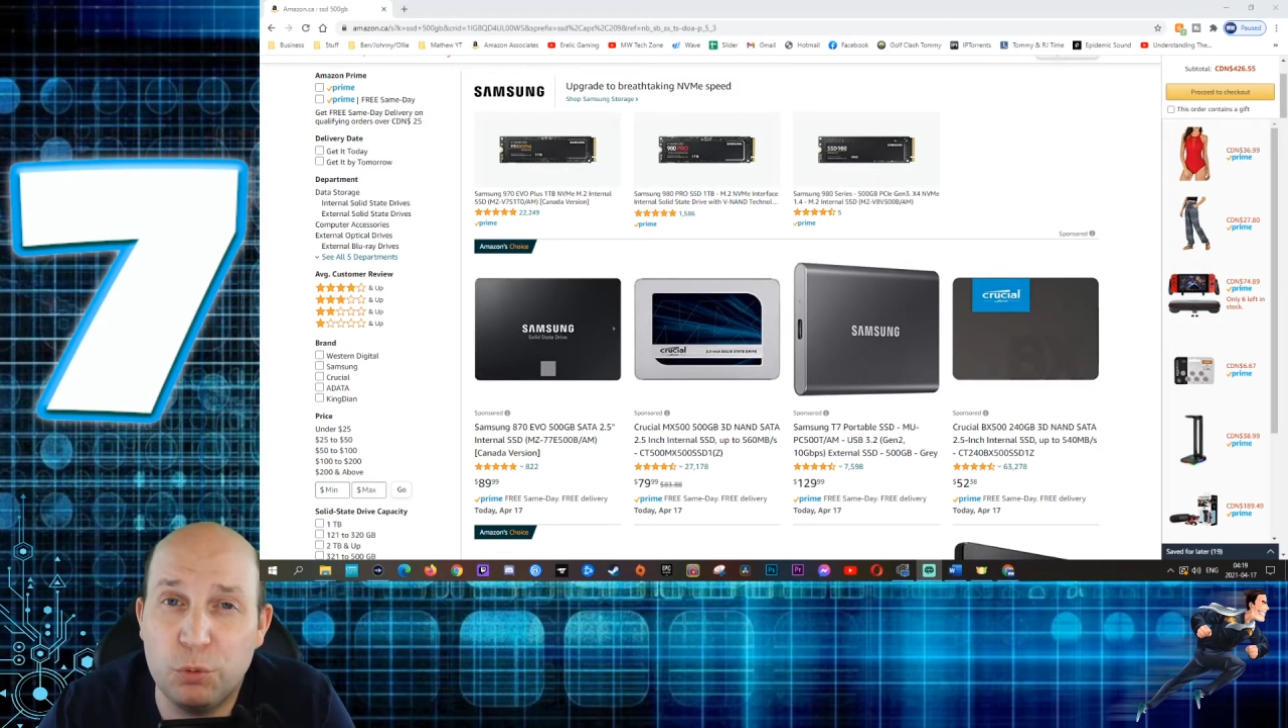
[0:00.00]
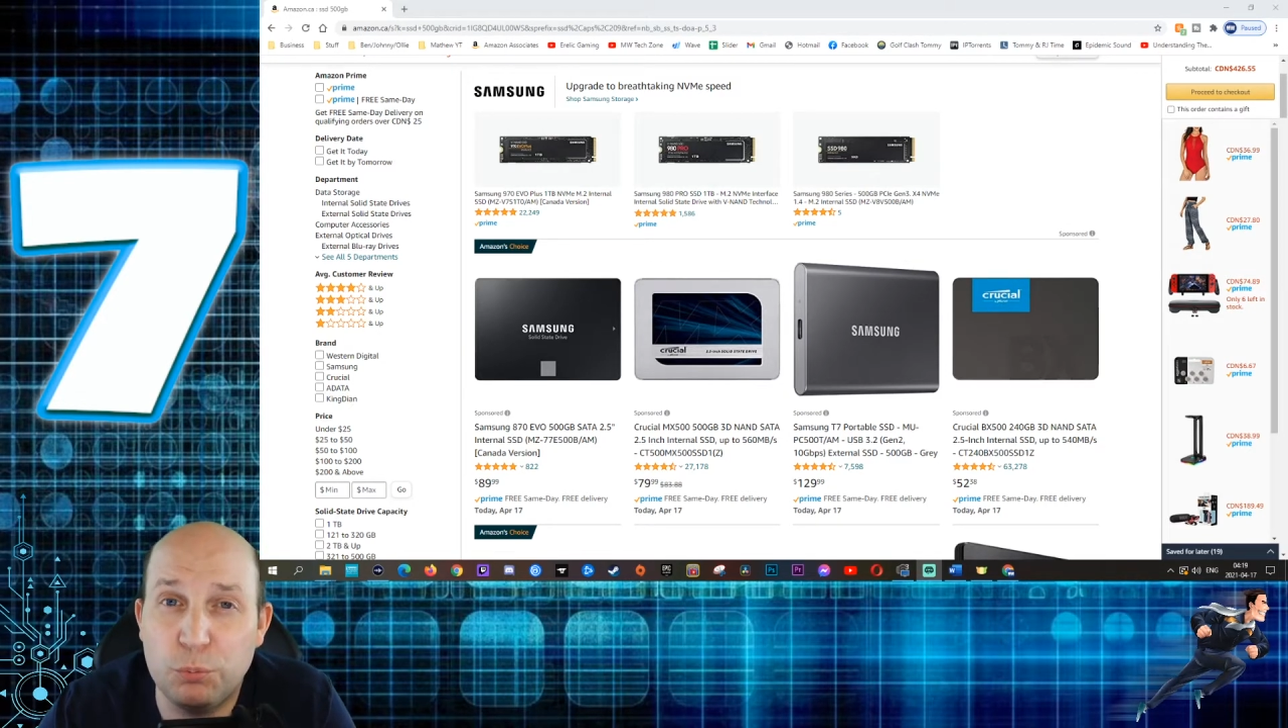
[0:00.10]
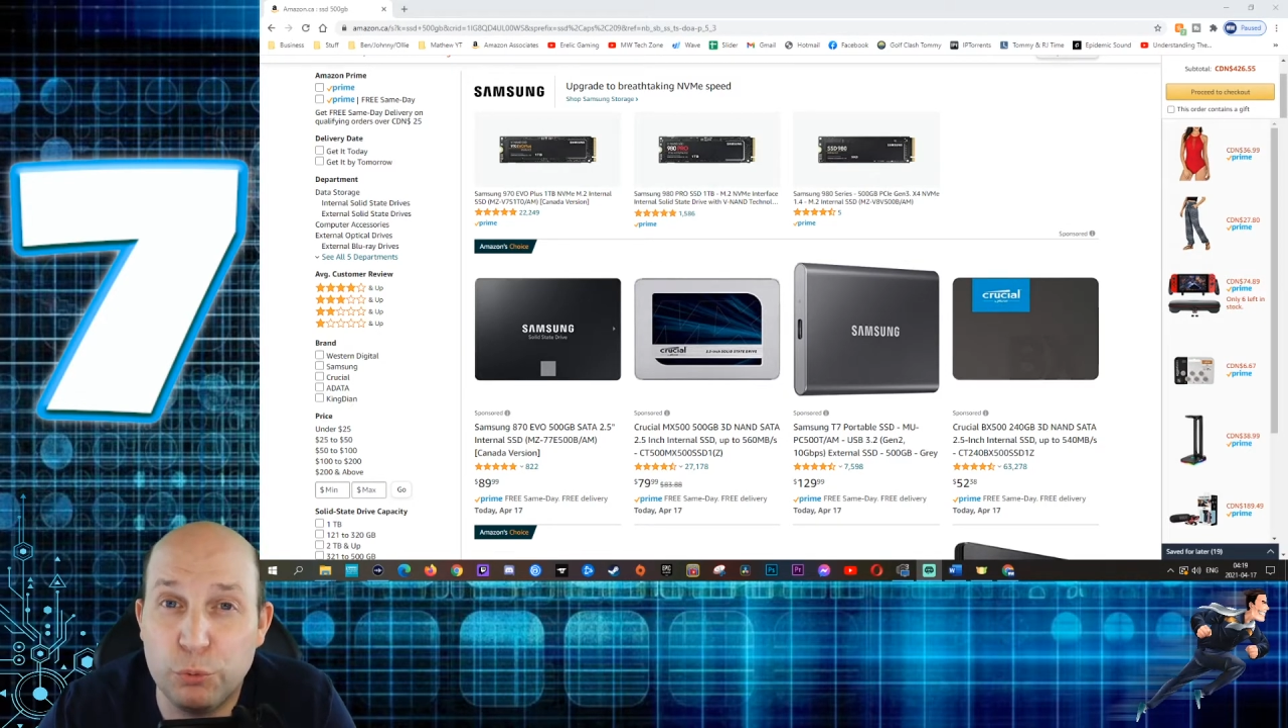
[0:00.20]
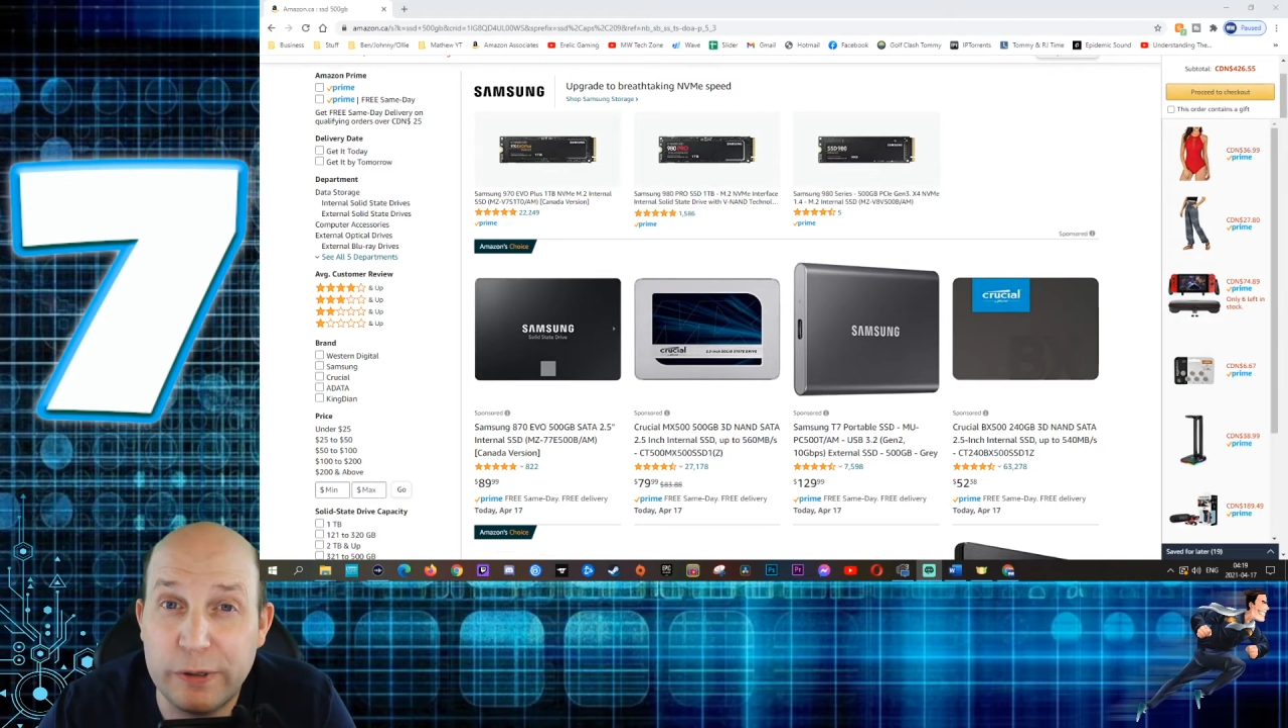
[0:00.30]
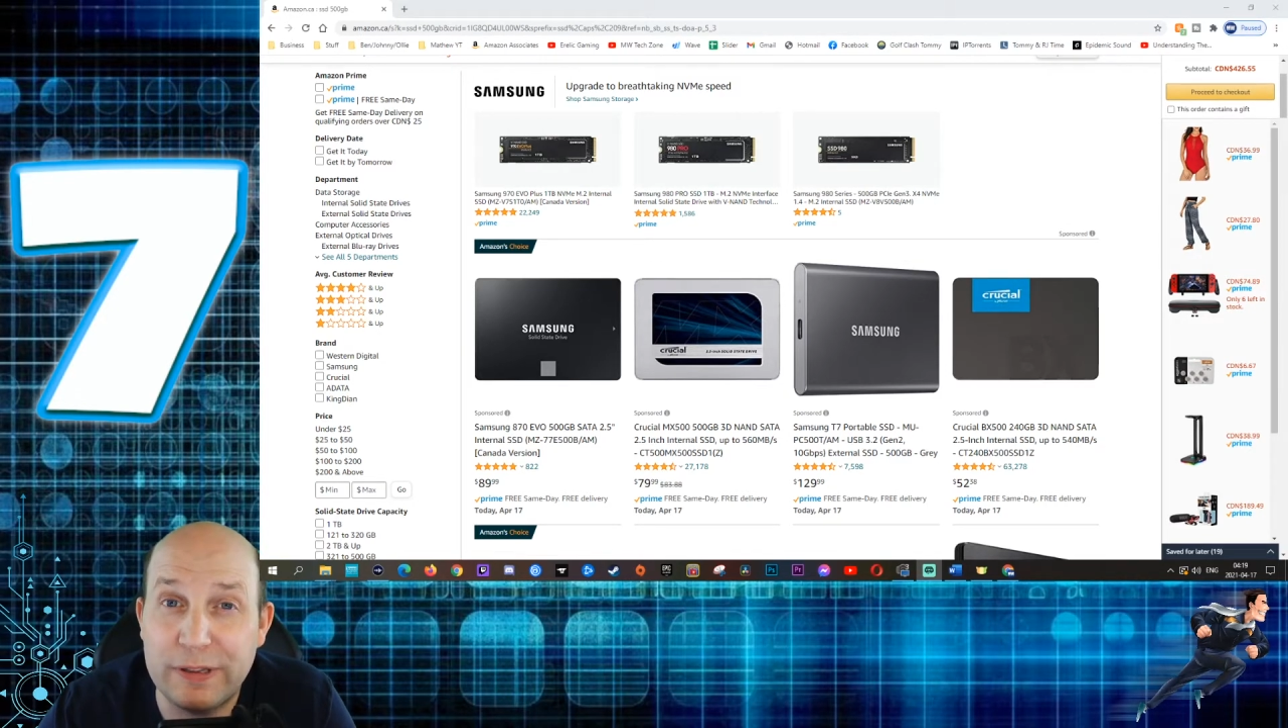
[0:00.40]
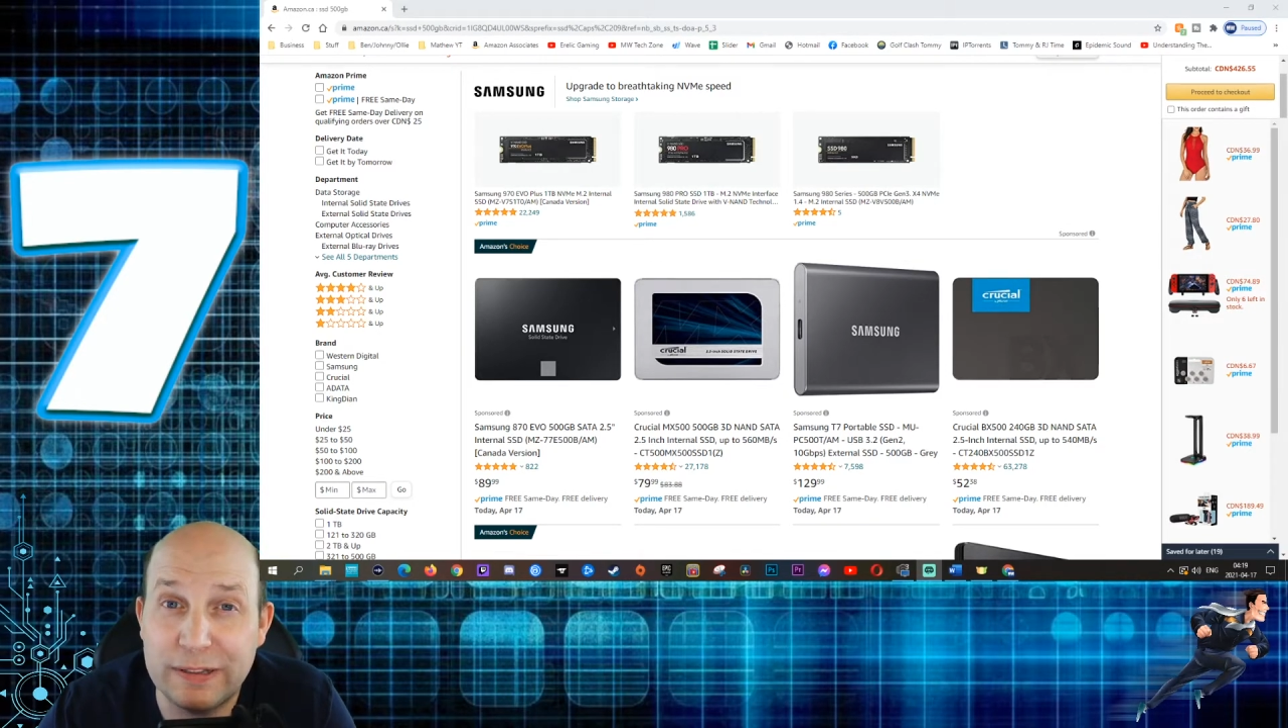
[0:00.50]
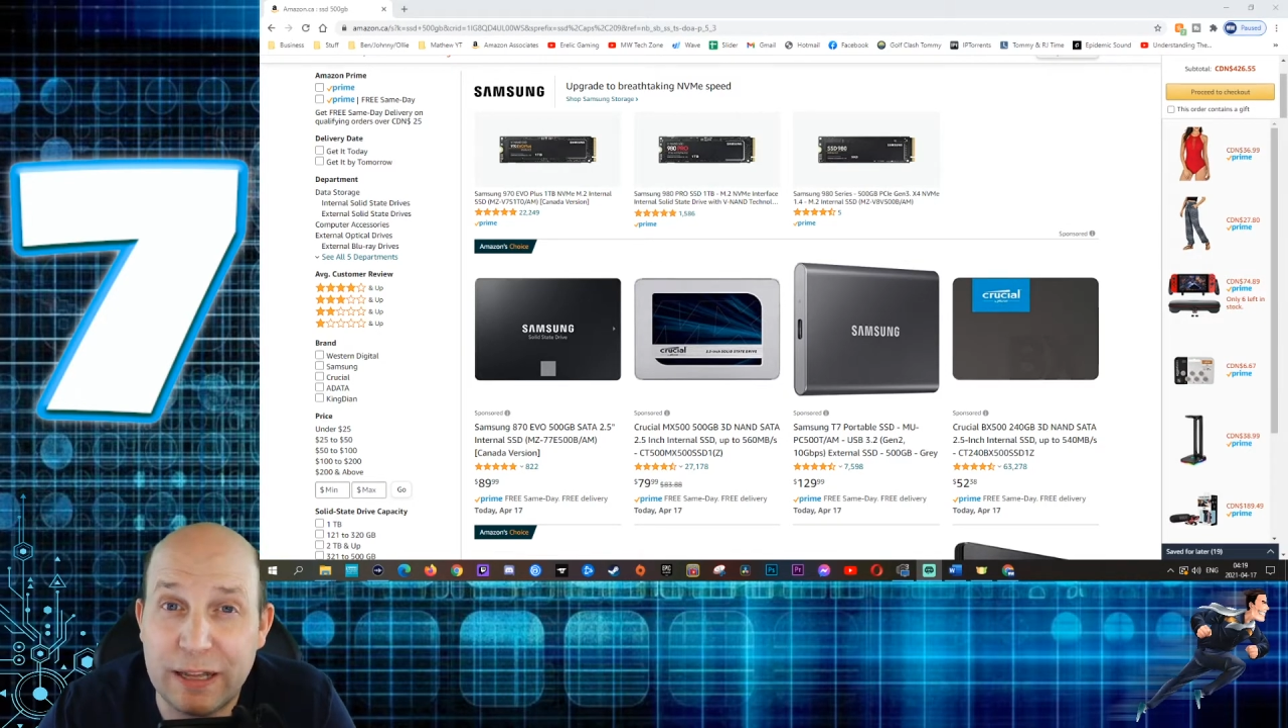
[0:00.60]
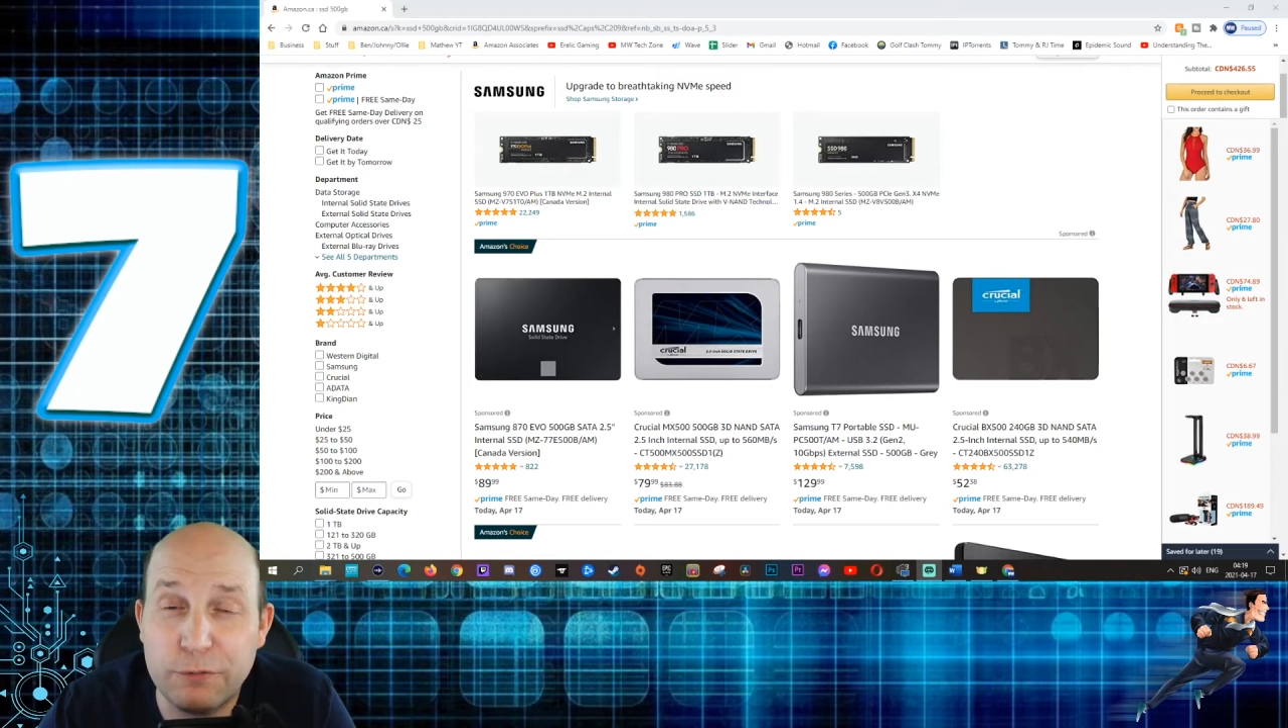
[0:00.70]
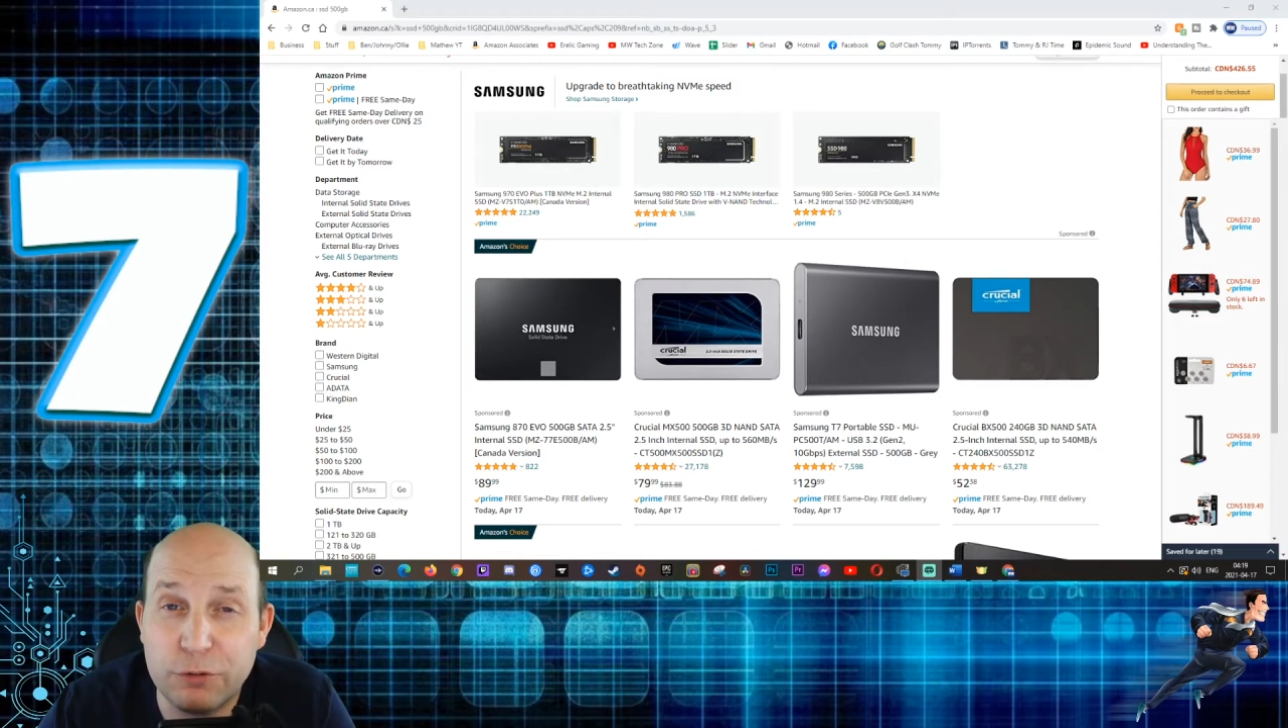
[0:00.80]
breathe life